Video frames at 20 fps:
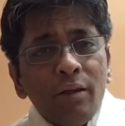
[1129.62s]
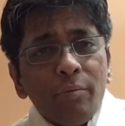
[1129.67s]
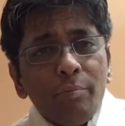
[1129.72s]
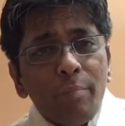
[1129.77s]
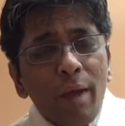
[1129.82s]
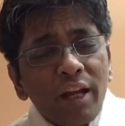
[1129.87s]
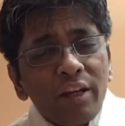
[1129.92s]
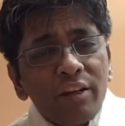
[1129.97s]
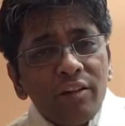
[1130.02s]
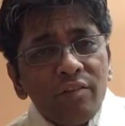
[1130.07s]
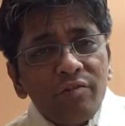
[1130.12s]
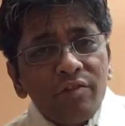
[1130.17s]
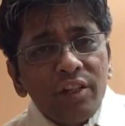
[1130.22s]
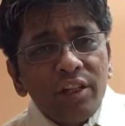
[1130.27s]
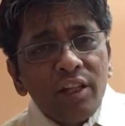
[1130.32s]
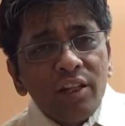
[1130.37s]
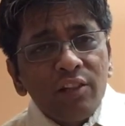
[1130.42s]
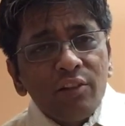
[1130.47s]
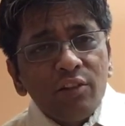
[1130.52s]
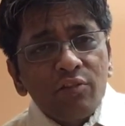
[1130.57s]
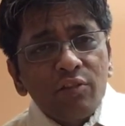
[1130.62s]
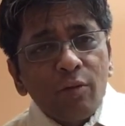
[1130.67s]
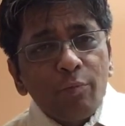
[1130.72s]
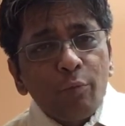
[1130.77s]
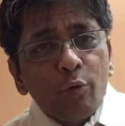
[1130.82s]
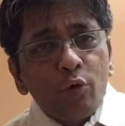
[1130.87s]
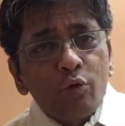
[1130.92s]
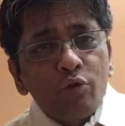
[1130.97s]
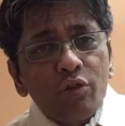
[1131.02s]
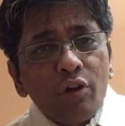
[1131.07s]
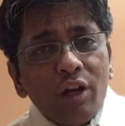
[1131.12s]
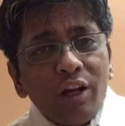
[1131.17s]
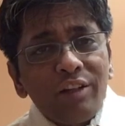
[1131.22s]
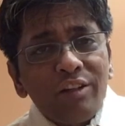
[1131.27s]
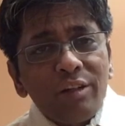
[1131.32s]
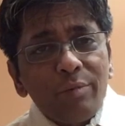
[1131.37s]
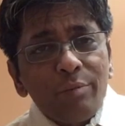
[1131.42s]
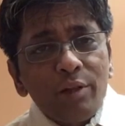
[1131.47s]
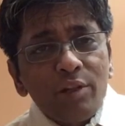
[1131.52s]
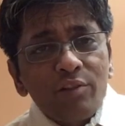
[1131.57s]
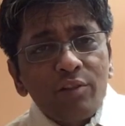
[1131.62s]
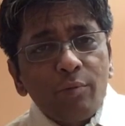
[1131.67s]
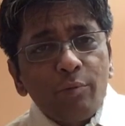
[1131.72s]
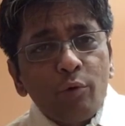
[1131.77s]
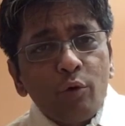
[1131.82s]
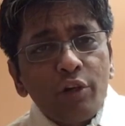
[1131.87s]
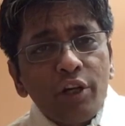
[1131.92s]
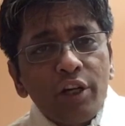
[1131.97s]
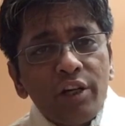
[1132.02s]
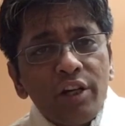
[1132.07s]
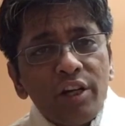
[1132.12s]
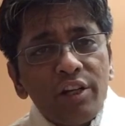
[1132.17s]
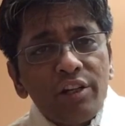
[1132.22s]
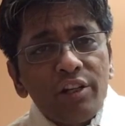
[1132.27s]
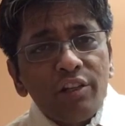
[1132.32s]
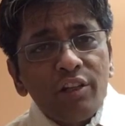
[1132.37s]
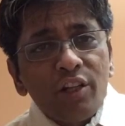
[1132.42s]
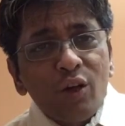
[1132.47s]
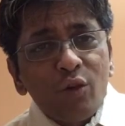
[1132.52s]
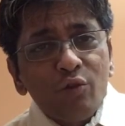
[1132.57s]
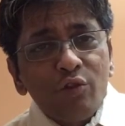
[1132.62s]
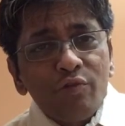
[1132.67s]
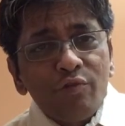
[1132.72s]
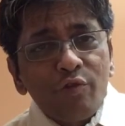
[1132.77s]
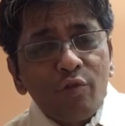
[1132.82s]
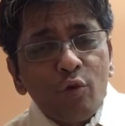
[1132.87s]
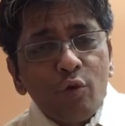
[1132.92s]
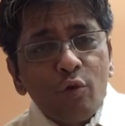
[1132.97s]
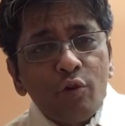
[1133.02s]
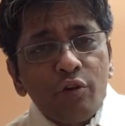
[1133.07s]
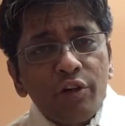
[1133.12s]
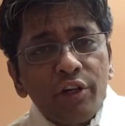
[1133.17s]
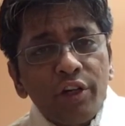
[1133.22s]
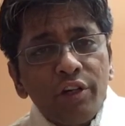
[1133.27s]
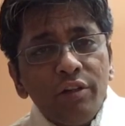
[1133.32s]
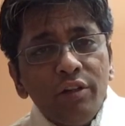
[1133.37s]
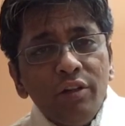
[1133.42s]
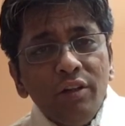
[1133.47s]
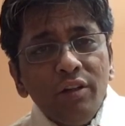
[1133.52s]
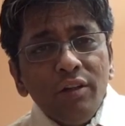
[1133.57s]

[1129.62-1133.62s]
Bank Nifty has a support, ultimate support at 18,400,